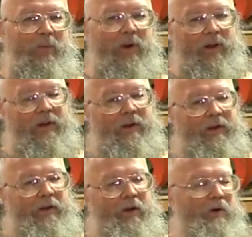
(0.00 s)
Well,
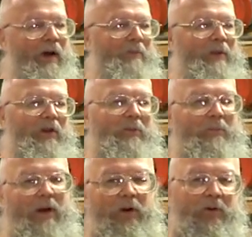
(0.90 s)
you know, I'm a little bit
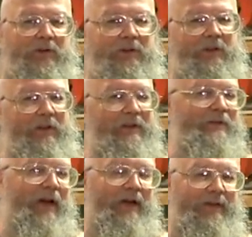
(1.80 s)
better Christian than this
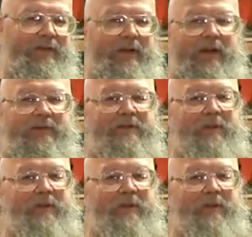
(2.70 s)
guy is sitting next to me